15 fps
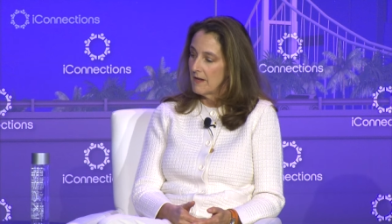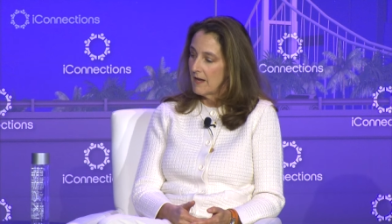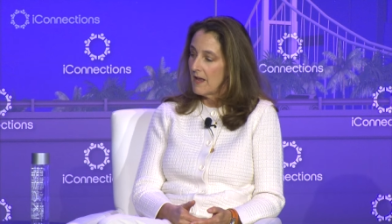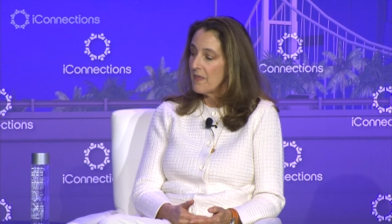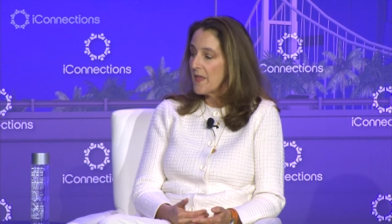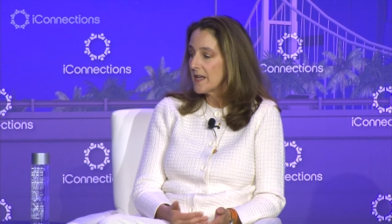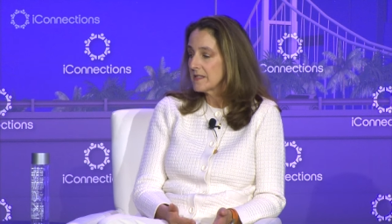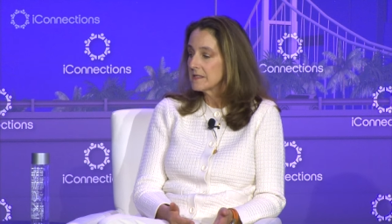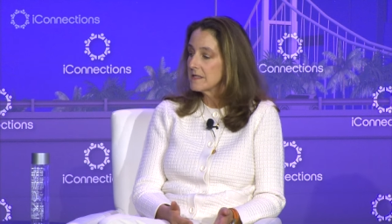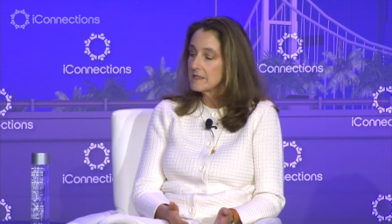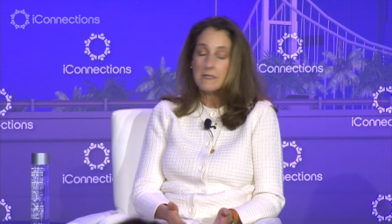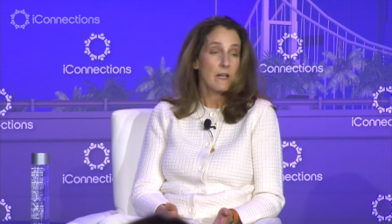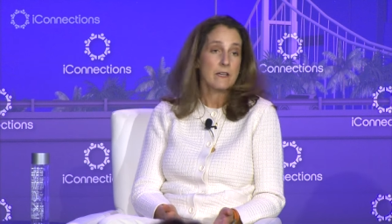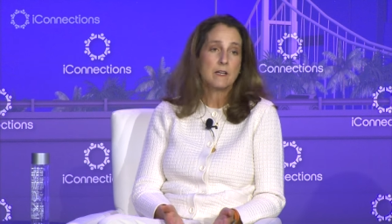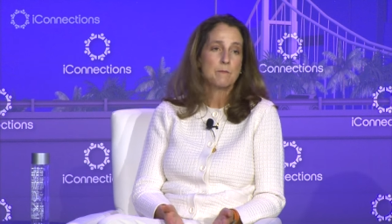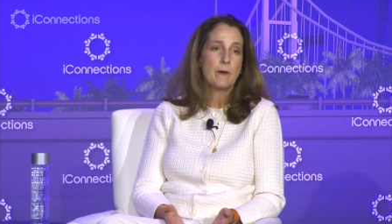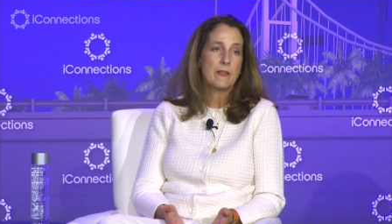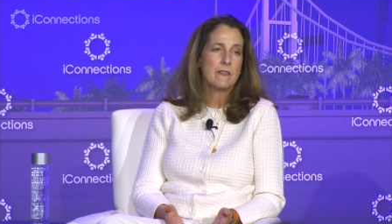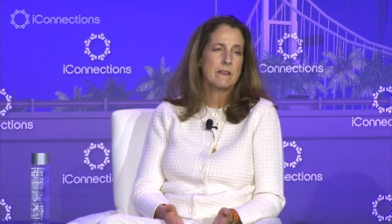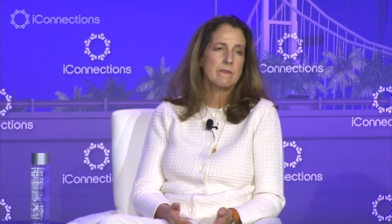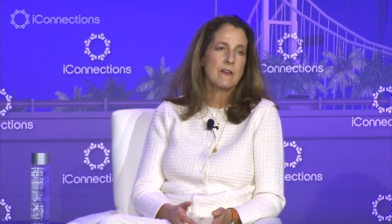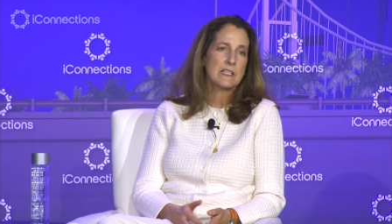And that's decided by
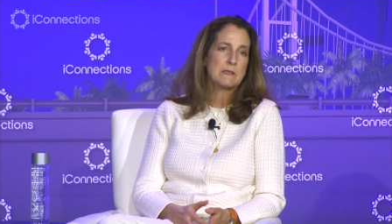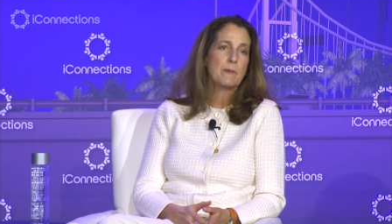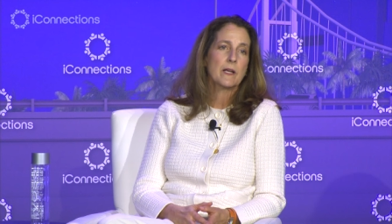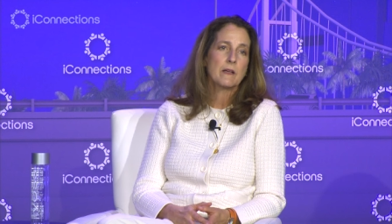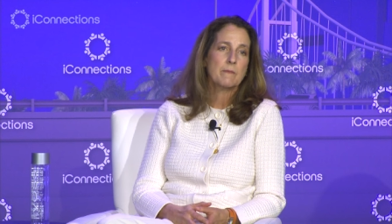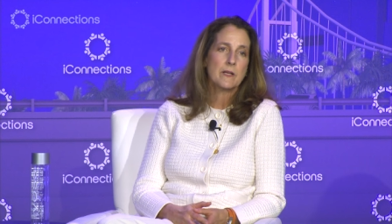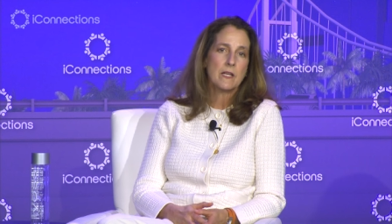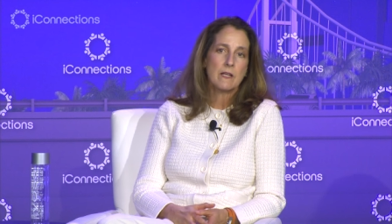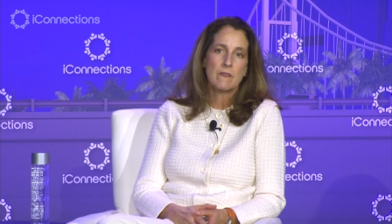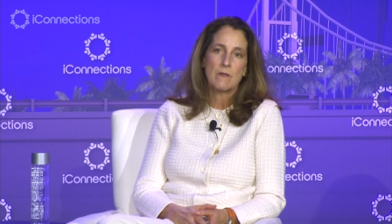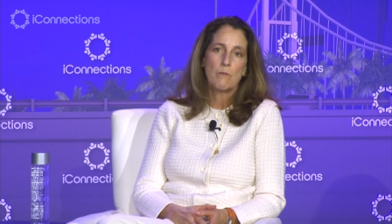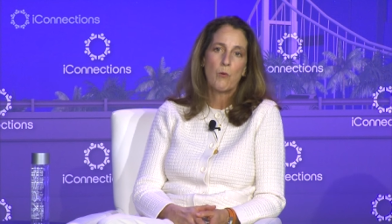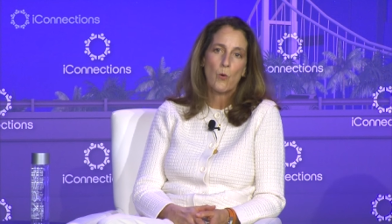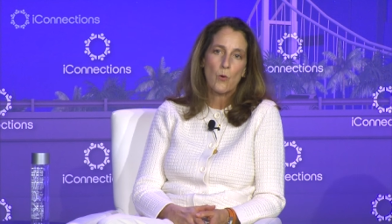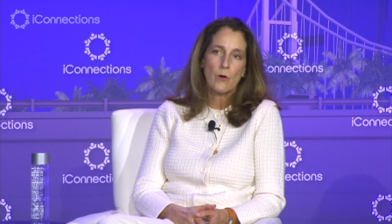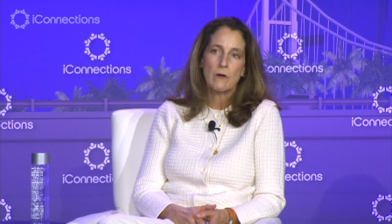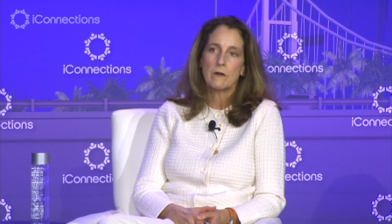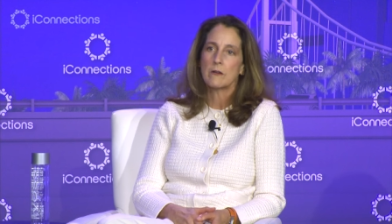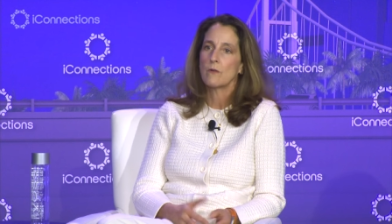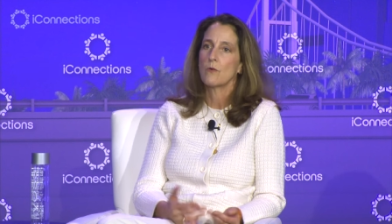the investment committee and the board